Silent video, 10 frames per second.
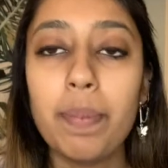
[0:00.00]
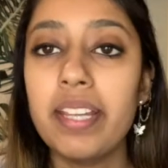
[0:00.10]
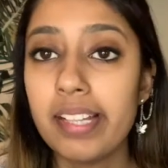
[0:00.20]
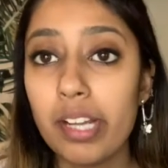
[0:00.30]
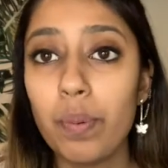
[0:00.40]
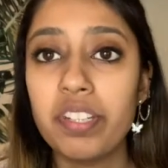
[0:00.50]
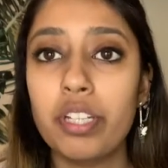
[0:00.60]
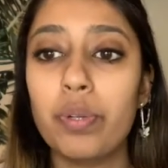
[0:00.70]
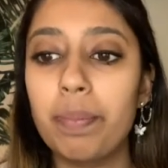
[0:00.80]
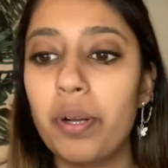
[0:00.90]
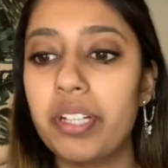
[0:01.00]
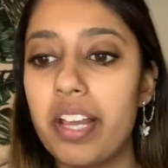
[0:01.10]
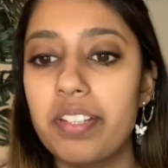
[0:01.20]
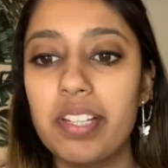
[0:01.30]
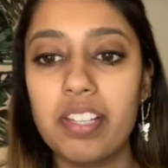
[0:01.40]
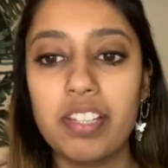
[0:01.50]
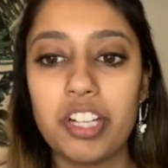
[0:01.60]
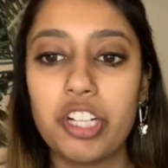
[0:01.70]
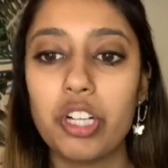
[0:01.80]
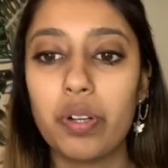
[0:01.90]
basically what Cerebro does, this is
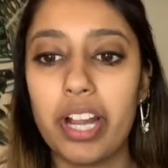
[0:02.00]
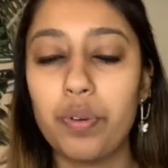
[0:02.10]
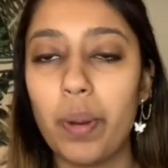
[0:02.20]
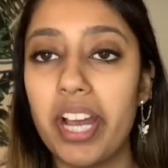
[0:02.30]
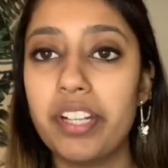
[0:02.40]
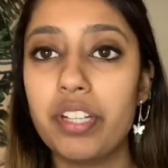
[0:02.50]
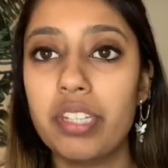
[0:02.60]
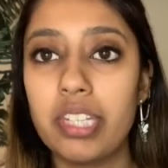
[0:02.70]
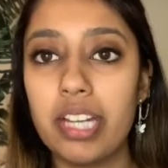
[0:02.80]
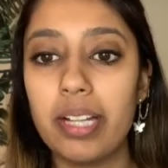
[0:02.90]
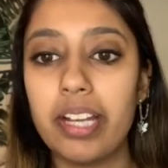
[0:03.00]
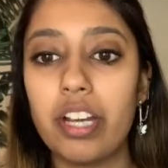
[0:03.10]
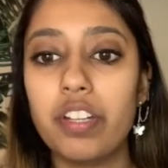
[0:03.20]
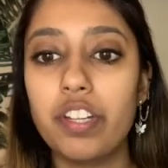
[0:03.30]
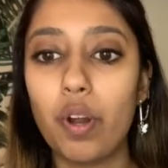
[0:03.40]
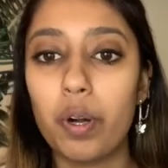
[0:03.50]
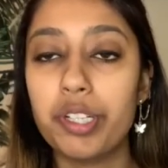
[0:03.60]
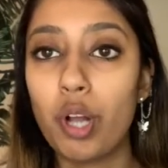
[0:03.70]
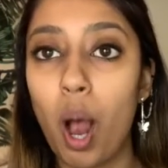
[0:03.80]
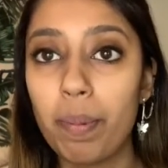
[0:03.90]
such a great way to see like your
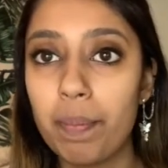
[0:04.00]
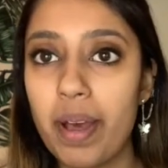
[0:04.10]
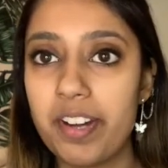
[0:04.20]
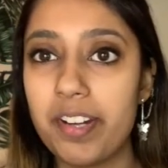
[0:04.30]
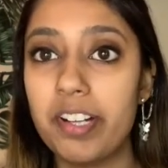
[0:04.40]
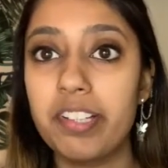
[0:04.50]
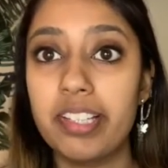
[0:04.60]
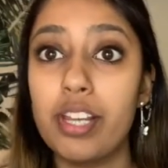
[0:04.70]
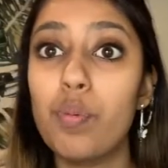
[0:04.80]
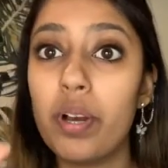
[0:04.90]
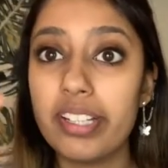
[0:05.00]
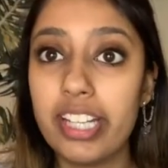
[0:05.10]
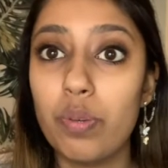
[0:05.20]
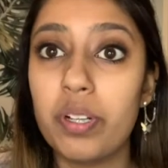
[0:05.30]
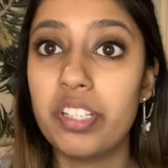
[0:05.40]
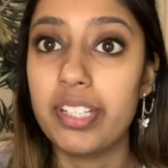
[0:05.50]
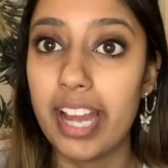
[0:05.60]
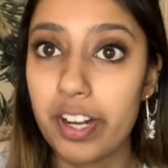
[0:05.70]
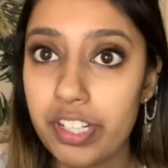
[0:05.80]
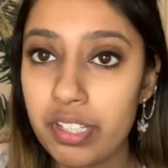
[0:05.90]
top competitors, see what keywords
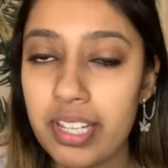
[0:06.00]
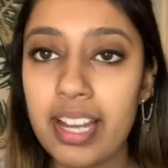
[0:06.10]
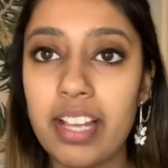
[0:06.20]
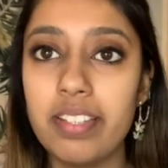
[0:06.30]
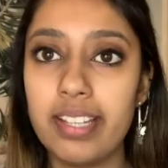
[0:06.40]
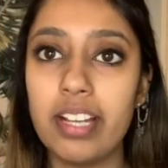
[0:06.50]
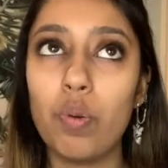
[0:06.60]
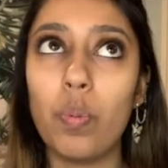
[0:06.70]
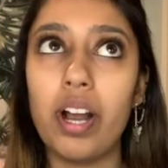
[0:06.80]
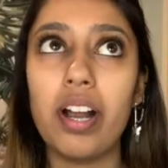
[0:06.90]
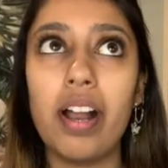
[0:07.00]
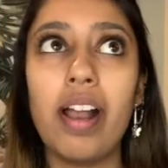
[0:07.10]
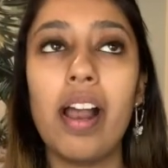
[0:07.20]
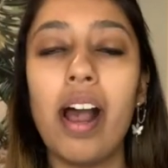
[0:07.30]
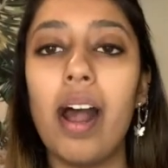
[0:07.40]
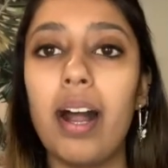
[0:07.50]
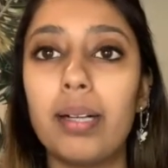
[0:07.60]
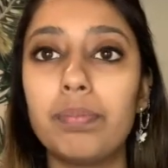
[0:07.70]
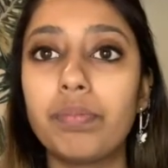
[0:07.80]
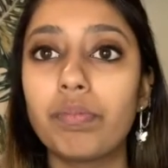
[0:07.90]
they're using, and seeing what
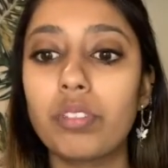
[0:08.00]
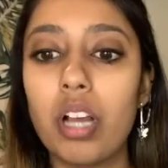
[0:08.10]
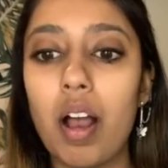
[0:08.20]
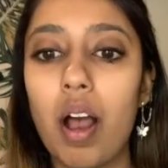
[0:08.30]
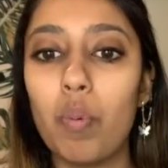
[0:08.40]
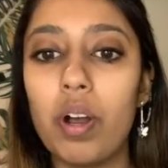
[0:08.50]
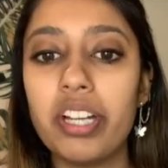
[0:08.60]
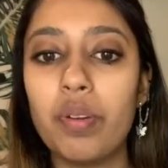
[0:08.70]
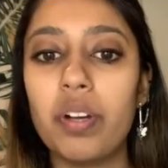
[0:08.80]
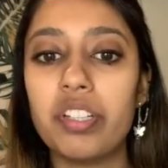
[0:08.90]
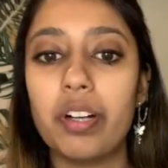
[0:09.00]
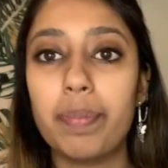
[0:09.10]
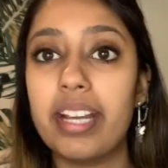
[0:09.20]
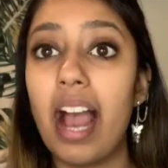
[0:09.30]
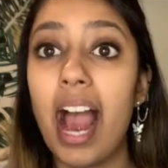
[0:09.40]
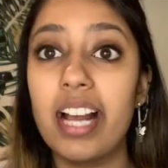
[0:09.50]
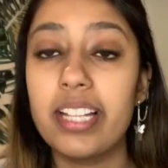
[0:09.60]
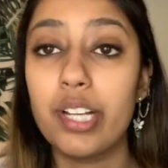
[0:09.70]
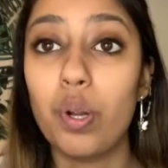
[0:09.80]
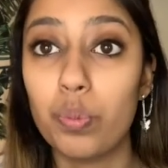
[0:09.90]
keywords they're being
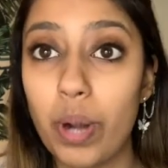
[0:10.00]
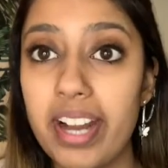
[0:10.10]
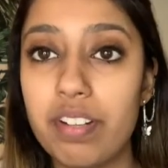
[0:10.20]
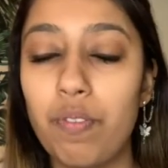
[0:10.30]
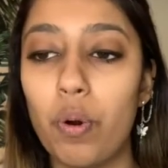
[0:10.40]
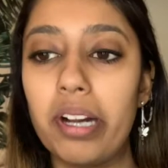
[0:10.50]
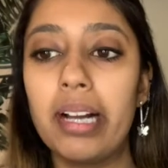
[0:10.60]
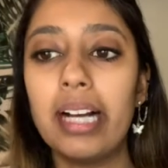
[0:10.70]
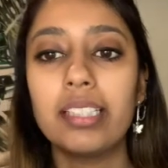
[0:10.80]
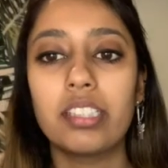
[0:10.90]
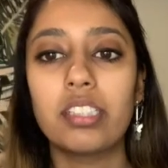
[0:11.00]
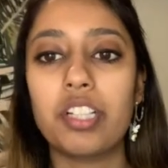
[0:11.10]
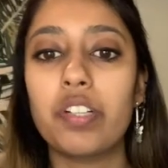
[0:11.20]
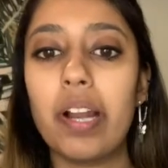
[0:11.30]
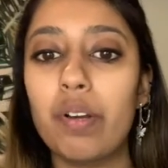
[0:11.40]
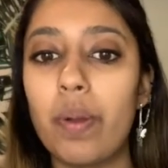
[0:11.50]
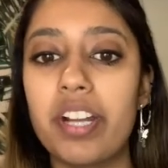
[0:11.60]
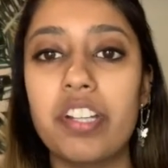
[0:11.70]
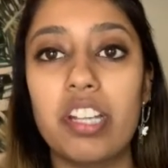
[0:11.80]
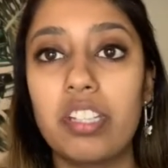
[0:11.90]
highly ranked for. This is such a great way
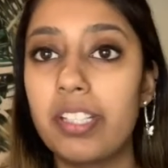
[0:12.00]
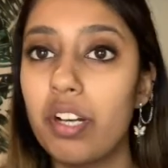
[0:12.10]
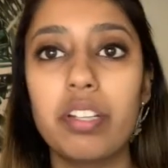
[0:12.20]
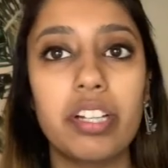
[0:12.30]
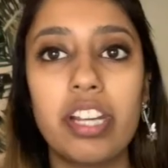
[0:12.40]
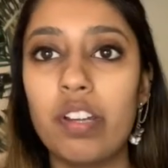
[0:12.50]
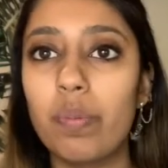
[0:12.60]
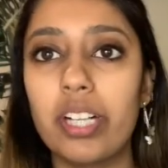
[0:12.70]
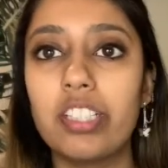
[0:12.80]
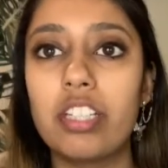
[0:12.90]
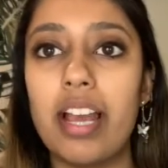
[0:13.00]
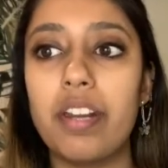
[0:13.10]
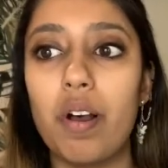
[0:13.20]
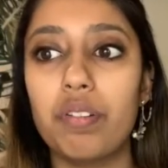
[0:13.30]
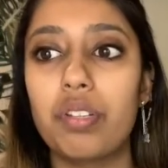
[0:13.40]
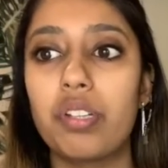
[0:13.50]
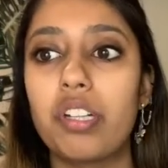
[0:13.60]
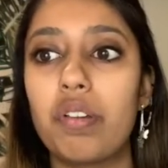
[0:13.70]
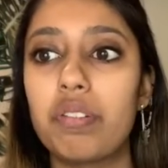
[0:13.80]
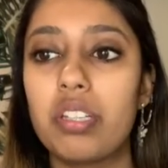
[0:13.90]
to just steal their keywords and also, you
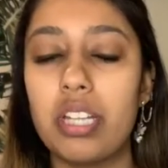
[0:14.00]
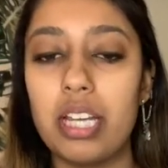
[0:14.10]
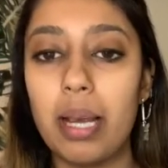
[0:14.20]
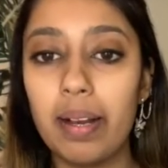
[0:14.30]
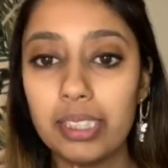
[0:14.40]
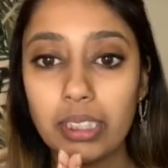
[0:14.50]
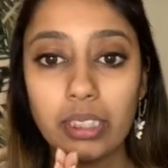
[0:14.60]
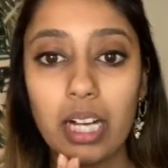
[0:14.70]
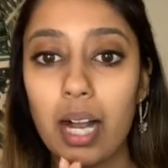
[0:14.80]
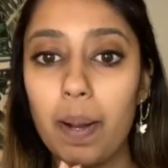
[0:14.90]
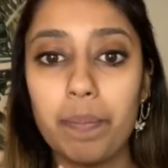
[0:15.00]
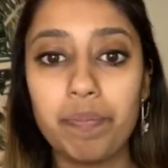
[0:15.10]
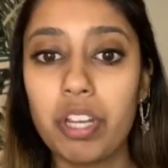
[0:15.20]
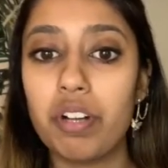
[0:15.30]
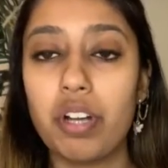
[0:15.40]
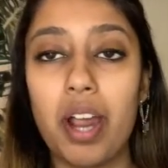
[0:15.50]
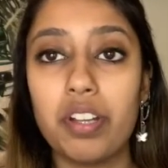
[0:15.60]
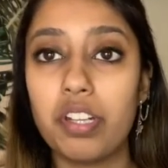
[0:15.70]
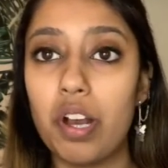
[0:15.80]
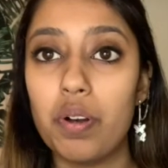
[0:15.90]
know, see, you know, try to,
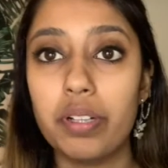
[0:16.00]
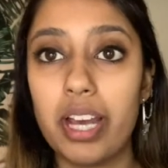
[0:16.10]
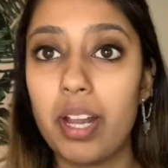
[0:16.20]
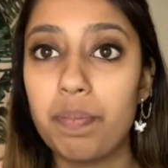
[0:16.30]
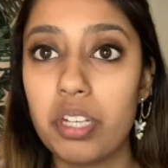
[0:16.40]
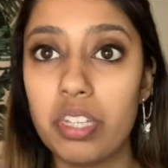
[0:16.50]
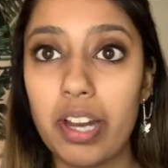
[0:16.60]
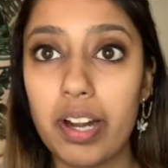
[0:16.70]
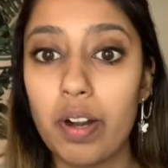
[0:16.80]
you know, get up to their